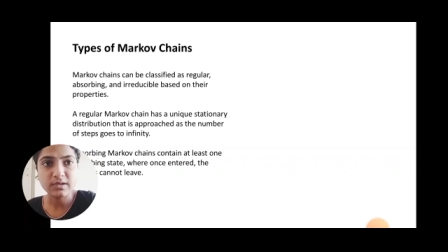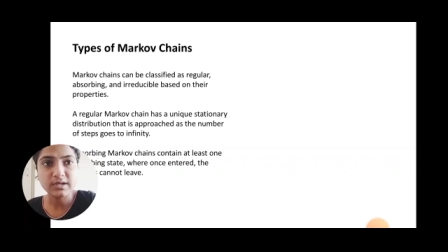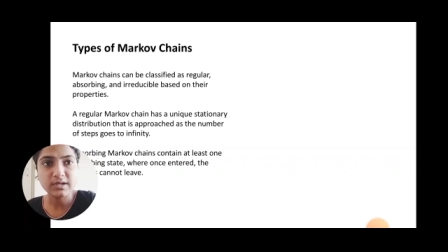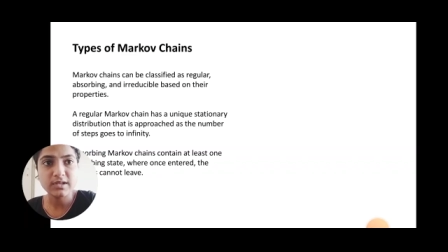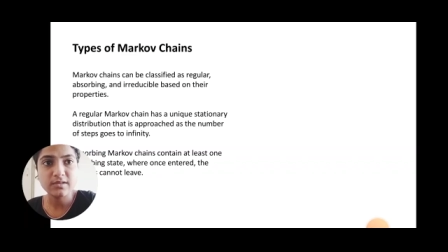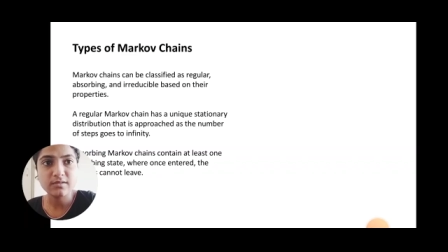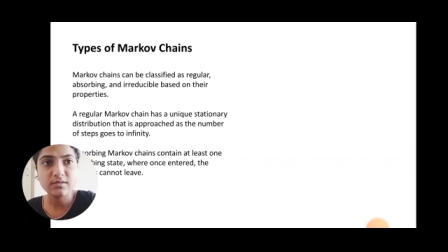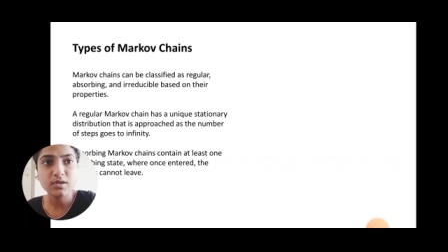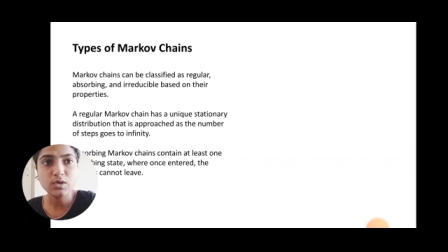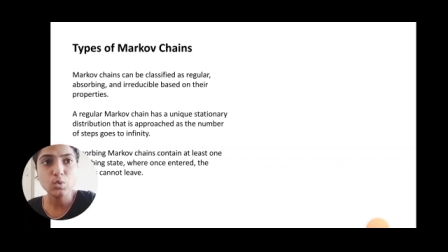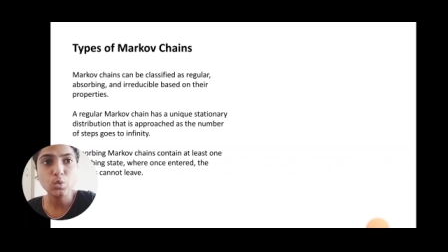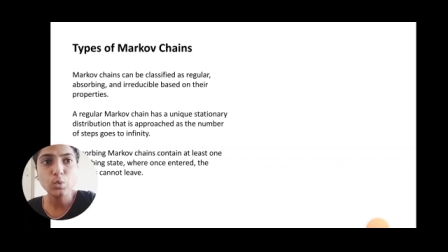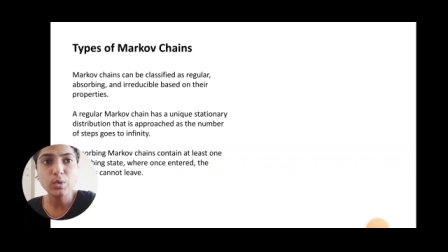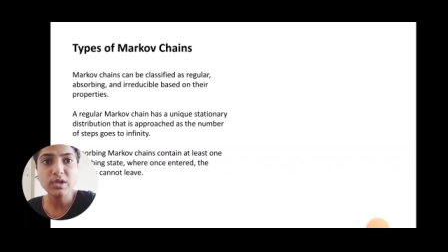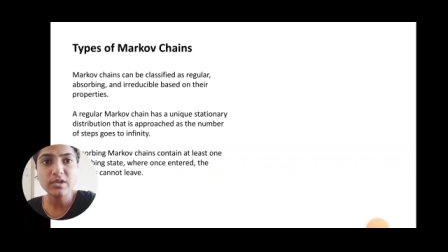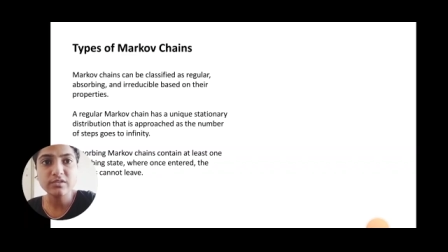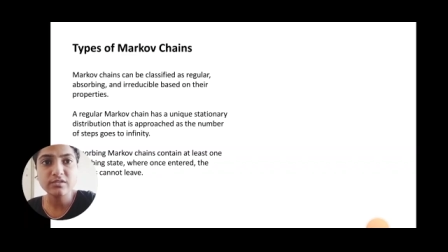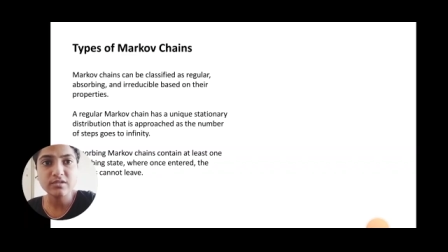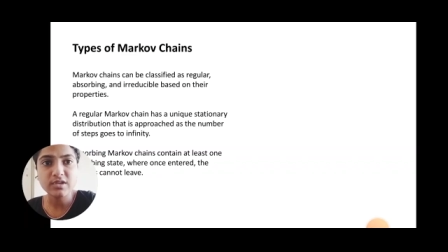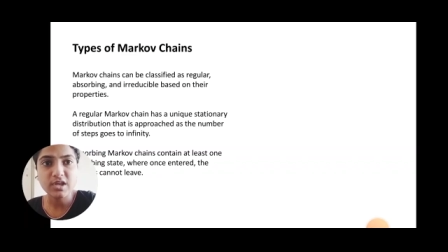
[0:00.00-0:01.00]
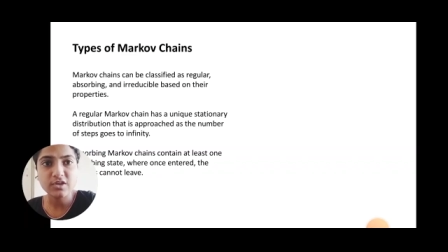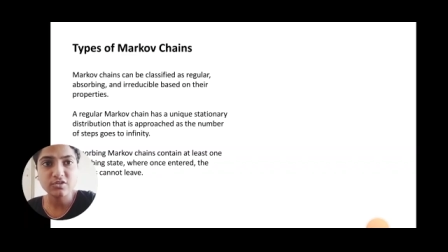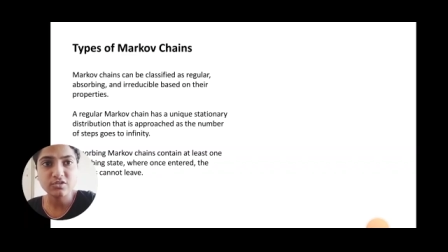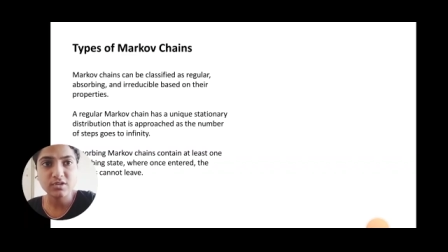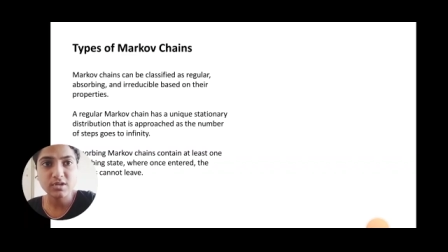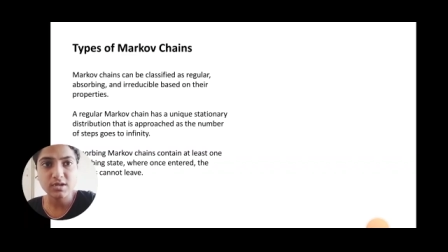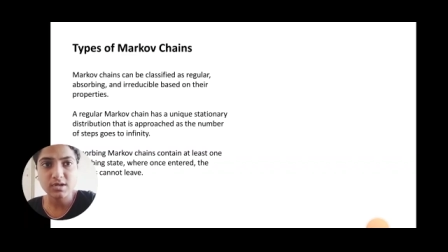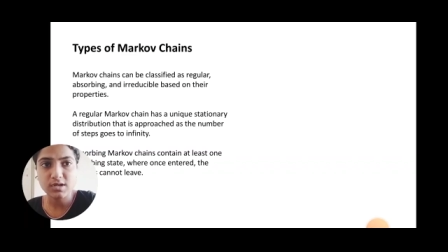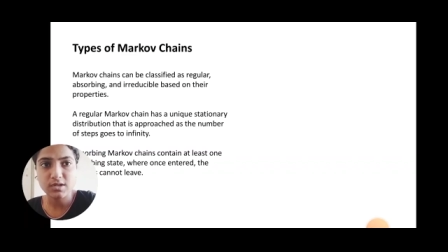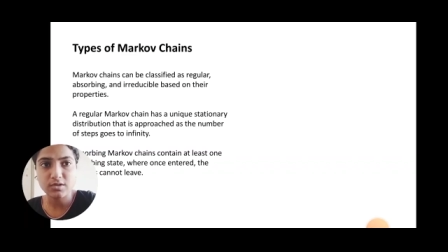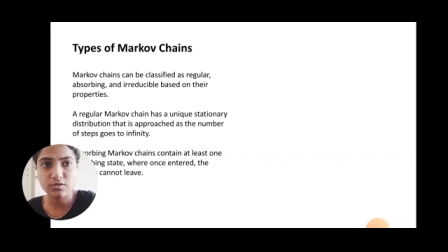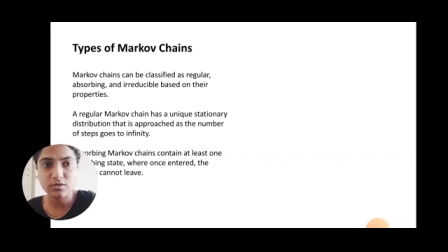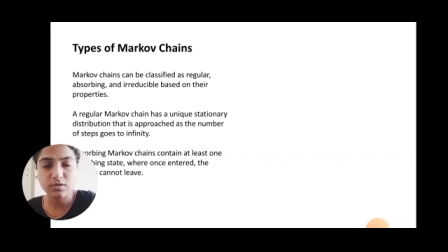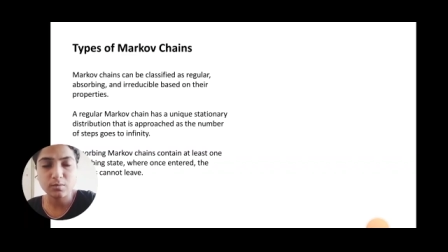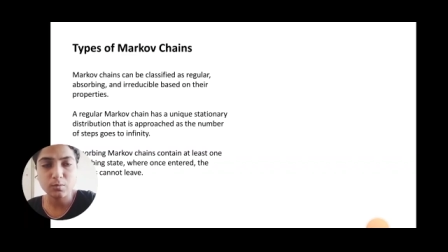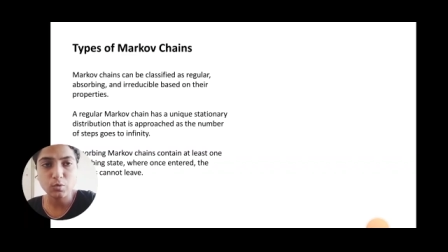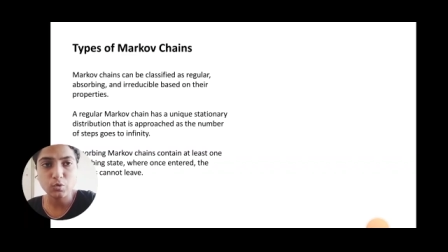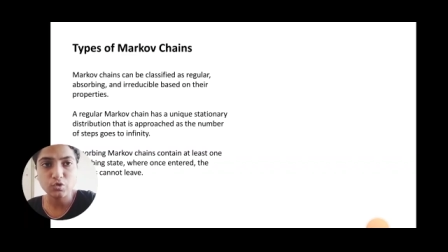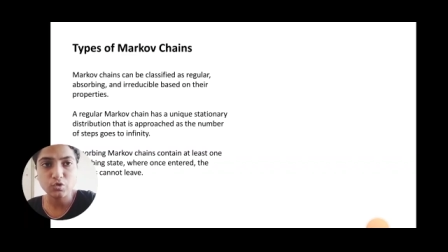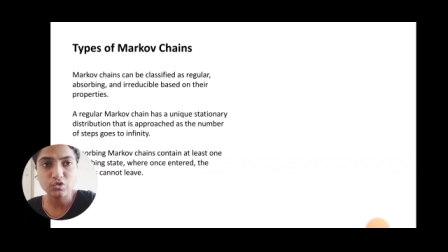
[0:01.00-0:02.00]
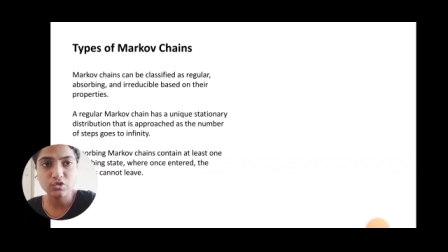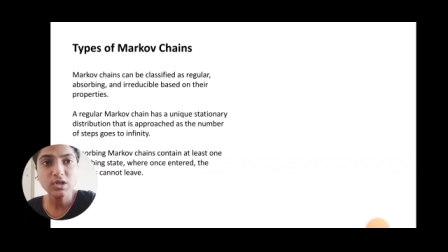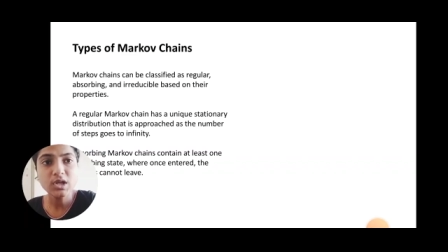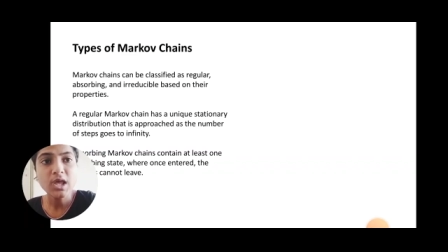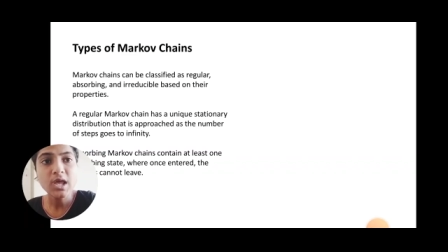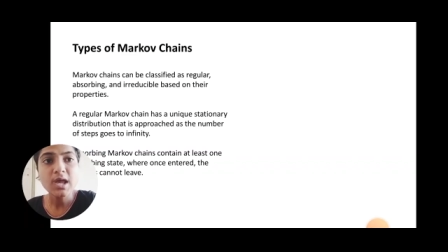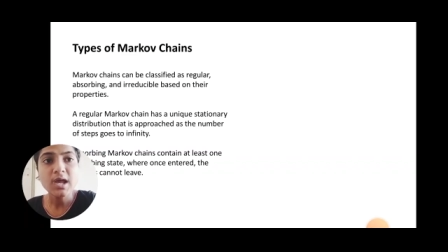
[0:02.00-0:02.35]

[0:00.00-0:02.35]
it is a unique stationary distribution